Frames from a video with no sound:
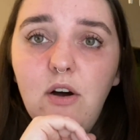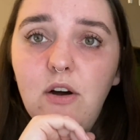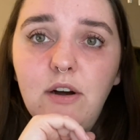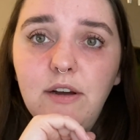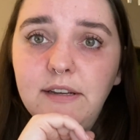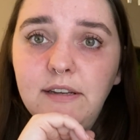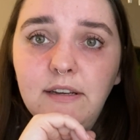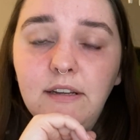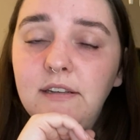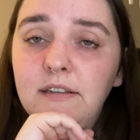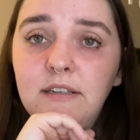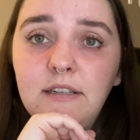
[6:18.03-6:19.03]
on
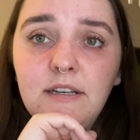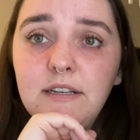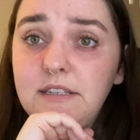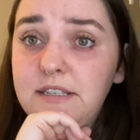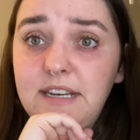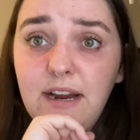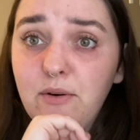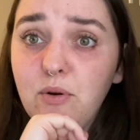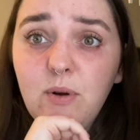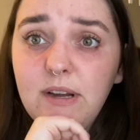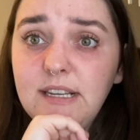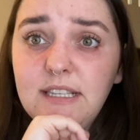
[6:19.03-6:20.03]

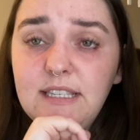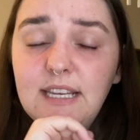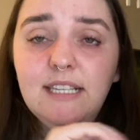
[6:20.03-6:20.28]
steroids.